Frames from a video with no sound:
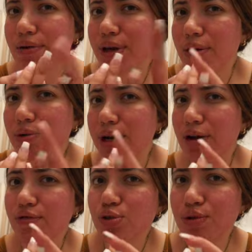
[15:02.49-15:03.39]
You can't work
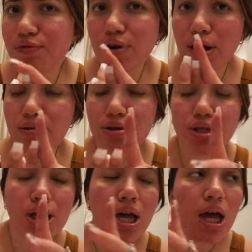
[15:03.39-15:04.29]
out for 24
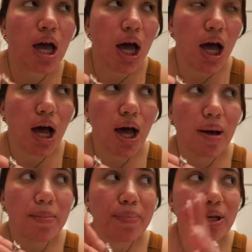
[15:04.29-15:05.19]
hours.
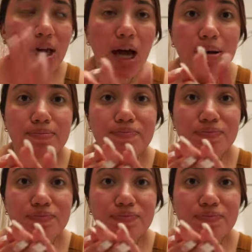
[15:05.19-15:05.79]
Um, but yeah